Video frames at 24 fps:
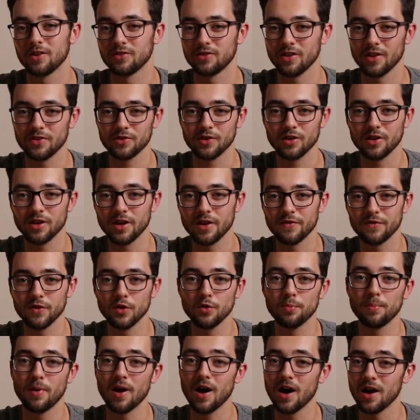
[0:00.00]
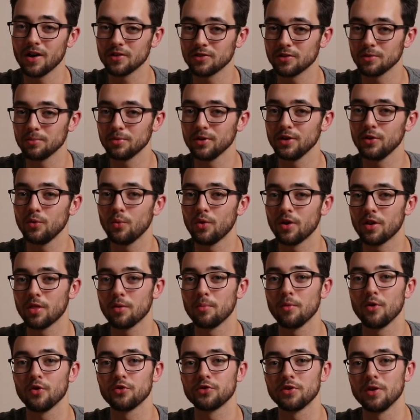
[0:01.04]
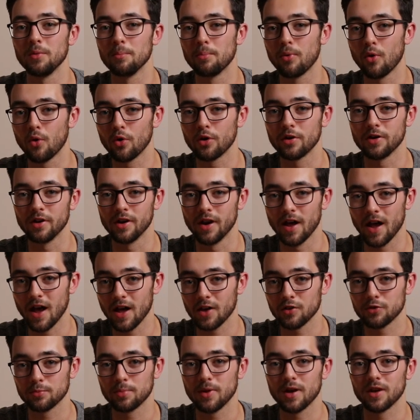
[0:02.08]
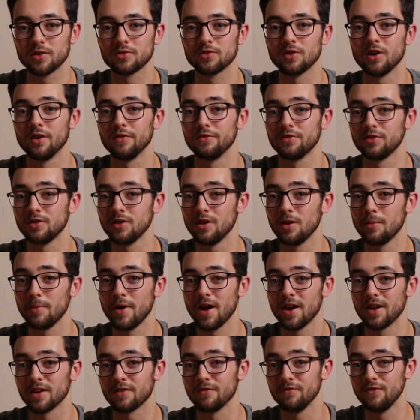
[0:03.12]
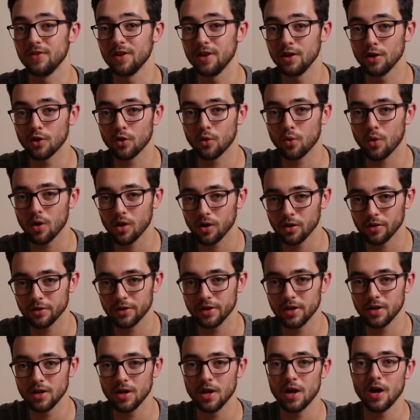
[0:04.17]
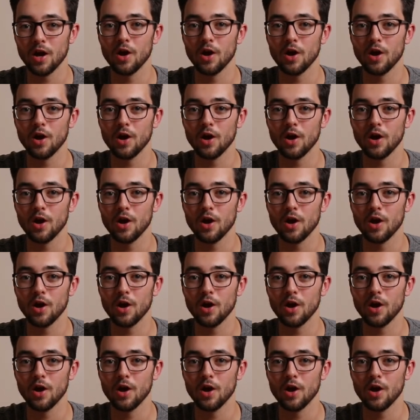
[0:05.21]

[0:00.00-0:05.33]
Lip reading: because that's gonna give you possibly one of the most important aspects of cinematic video quality,